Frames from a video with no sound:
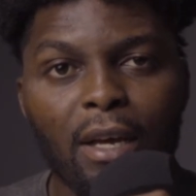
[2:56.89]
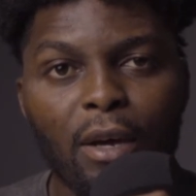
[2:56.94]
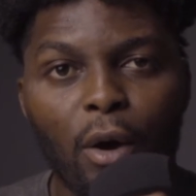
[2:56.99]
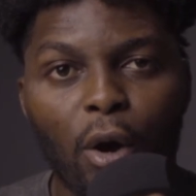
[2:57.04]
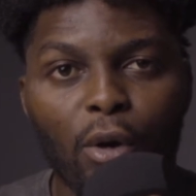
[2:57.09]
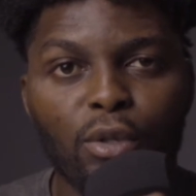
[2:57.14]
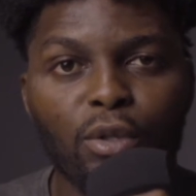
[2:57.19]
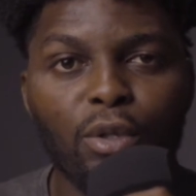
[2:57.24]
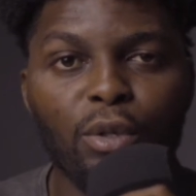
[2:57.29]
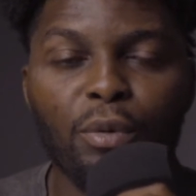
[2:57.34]

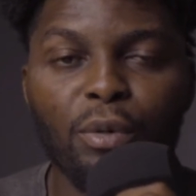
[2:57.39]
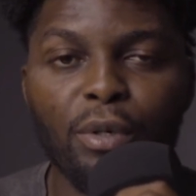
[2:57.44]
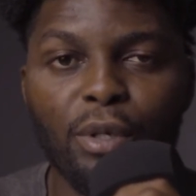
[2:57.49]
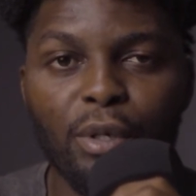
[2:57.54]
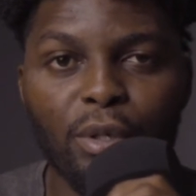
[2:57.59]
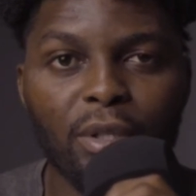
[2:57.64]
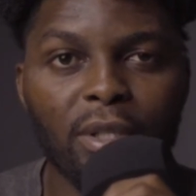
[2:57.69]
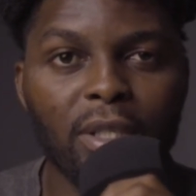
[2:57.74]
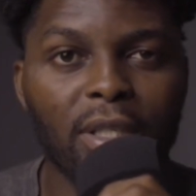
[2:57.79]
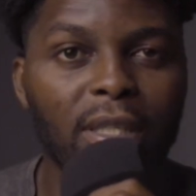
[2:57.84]
also
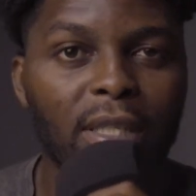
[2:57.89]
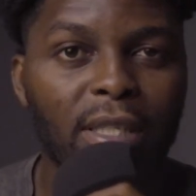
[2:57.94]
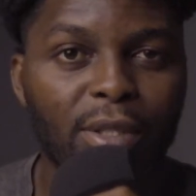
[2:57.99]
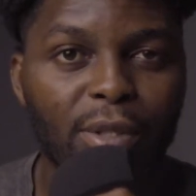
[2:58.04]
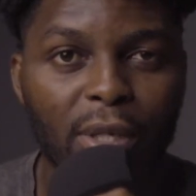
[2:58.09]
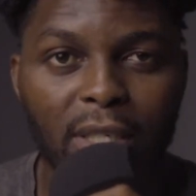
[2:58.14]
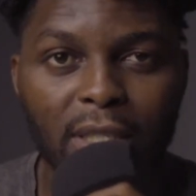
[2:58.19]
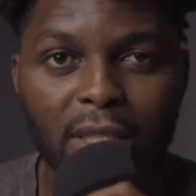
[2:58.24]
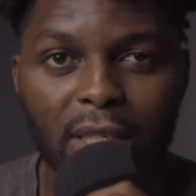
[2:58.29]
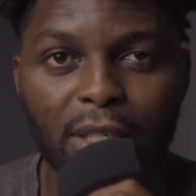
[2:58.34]
reducing the
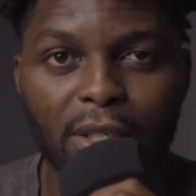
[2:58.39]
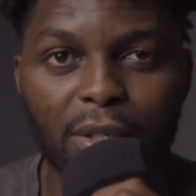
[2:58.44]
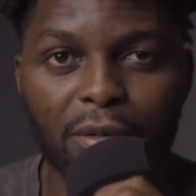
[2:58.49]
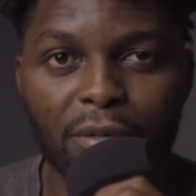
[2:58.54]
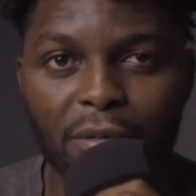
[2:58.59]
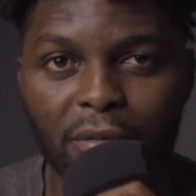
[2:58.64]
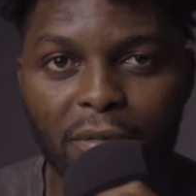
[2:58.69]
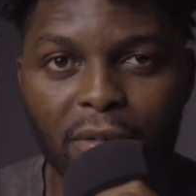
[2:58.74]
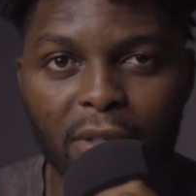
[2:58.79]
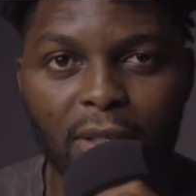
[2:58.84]
transaction
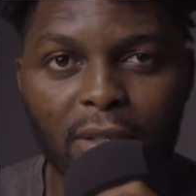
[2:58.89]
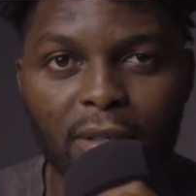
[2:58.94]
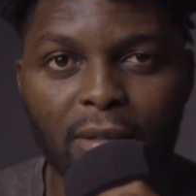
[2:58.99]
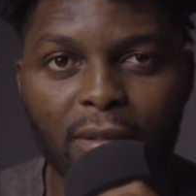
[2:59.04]
fee